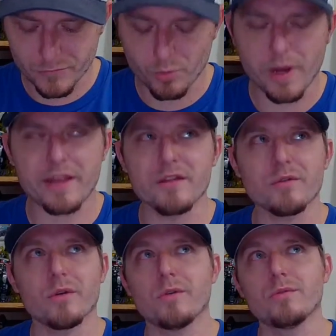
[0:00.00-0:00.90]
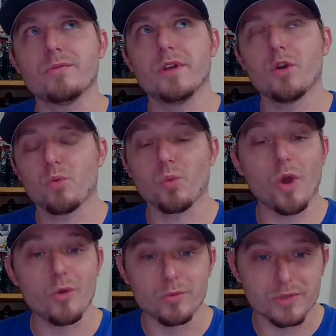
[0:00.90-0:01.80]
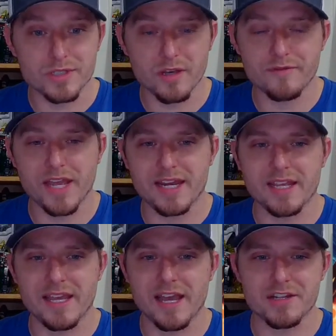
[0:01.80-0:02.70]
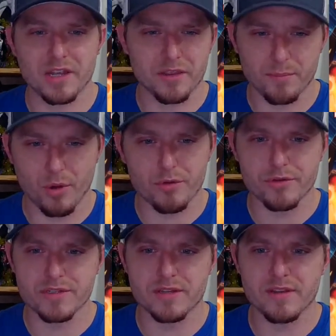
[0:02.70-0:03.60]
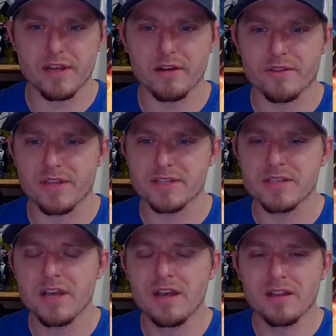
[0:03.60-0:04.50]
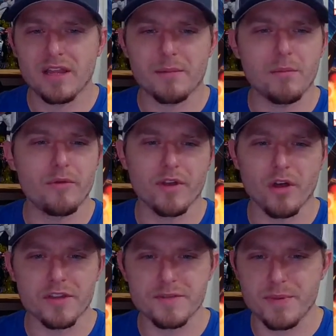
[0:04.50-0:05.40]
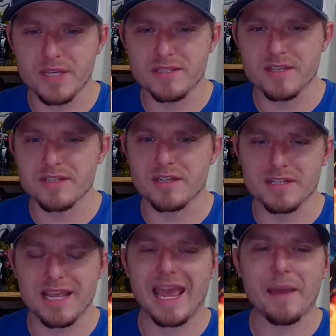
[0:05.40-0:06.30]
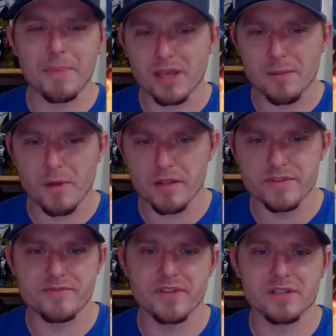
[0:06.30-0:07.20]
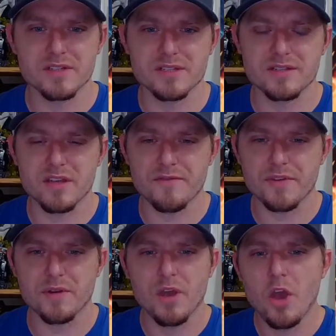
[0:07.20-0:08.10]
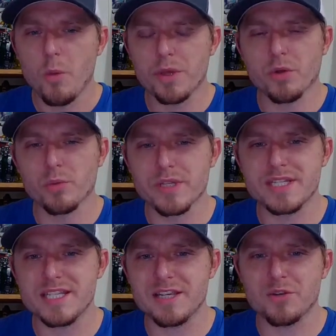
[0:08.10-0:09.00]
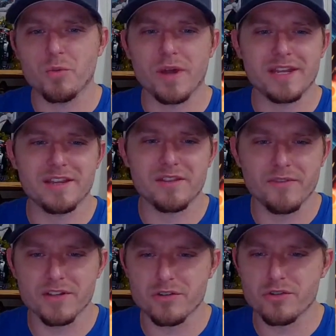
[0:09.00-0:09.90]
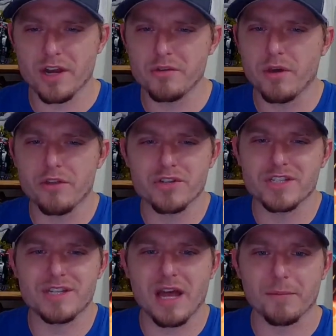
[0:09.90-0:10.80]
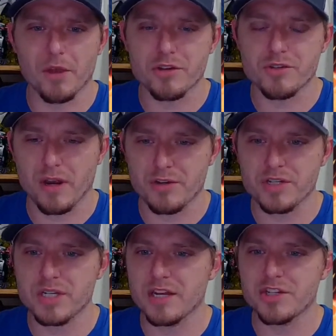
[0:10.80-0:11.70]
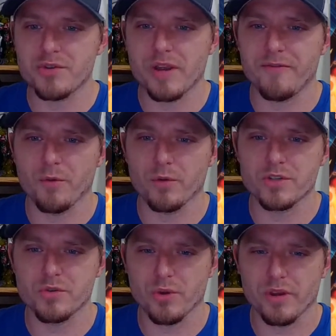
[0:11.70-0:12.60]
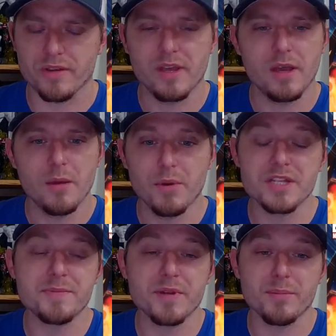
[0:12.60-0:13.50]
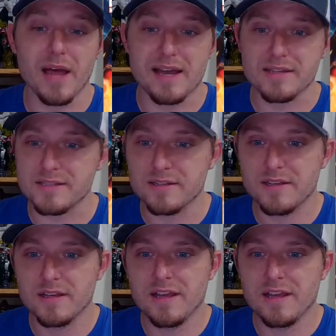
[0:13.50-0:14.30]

The regular old rogues of Danny Ketch, like the brokers in there In this, like moving all these pieces and just amping up all these villains and stuff. And we don't really see to what end the villains are trying to do other than just stop Ghost Rider. Just kind of straightforward story, but it's been a blast.